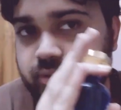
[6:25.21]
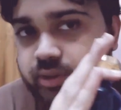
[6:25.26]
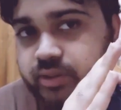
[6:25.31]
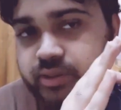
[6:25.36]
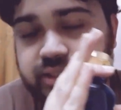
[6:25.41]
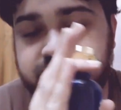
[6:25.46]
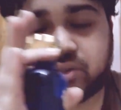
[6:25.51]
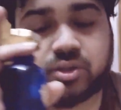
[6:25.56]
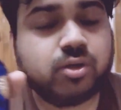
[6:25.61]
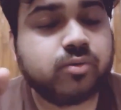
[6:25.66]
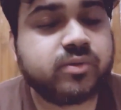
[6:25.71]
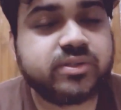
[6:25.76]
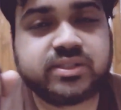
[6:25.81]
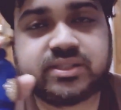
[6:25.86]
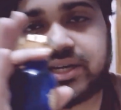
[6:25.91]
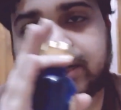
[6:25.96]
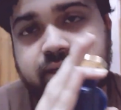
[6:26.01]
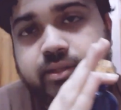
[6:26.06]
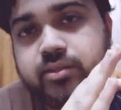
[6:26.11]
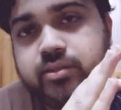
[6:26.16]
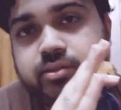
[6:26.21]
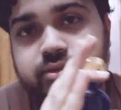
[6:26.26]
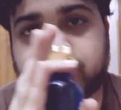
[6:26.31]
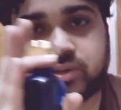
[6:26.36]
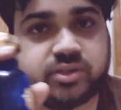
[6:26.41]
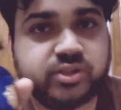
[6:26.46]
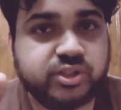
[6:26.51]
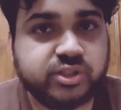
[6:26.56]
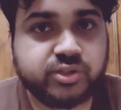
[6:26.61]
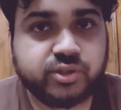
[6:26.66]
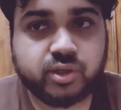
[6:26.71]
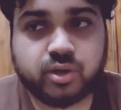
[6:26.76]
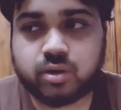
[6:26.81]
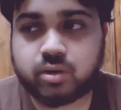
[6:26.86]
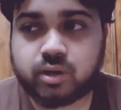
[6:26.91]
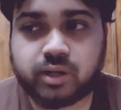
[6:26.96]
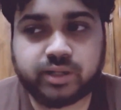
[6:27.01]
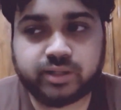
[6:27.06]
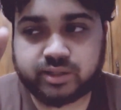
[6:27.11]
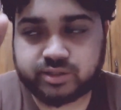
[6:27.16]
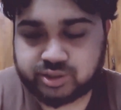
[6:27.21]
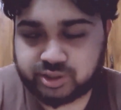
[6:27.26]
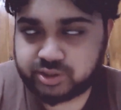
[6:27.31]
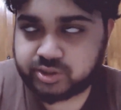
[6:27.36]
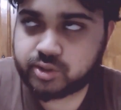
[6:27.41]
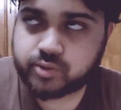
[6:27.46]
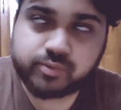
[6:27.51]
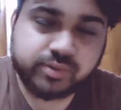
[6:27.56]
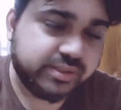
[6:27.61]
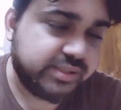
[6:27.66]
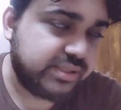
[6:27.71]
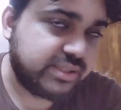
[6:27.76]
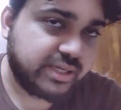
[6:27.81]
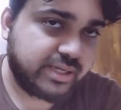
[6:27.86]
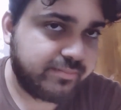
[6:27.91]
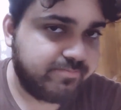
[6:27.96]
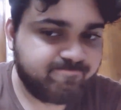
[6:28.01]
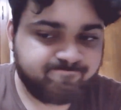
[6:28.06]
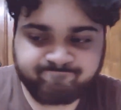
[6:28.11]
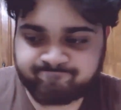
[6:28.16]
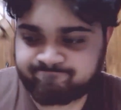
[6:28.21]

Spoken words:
it's always tied to the ginger. Like the ginger will stay.